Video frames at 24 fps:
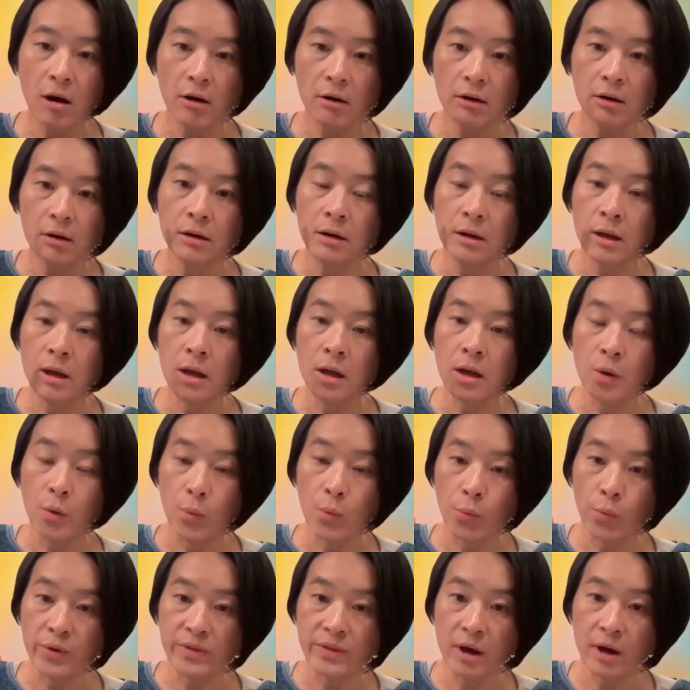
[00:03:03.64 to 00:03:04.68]
our
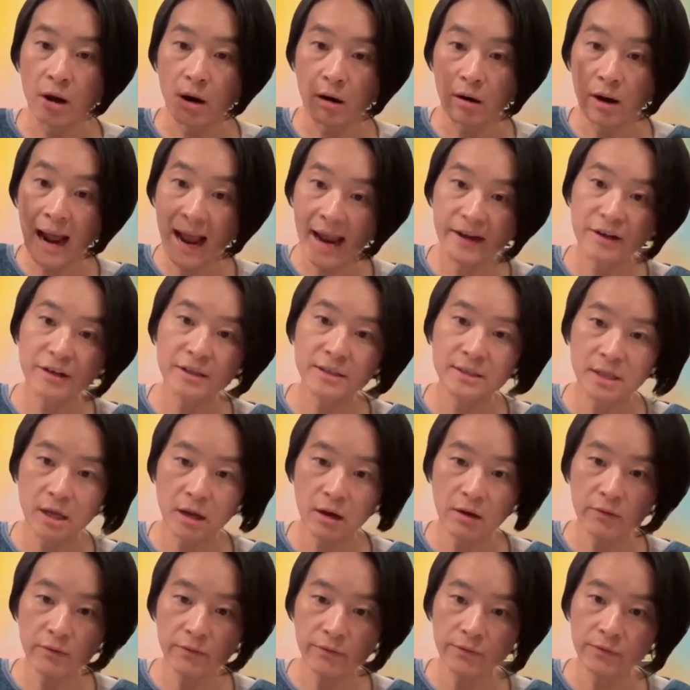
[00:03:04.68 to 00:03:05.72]
with our higher
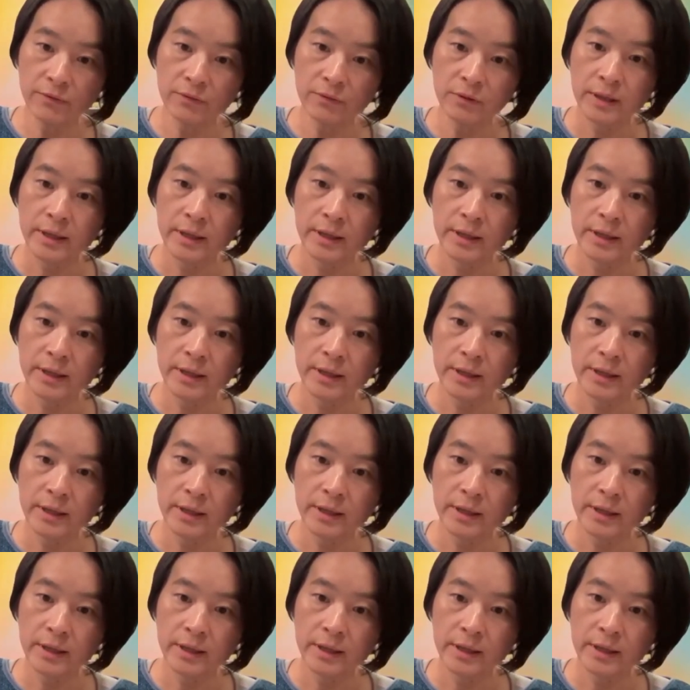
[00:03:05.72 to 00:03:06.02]
self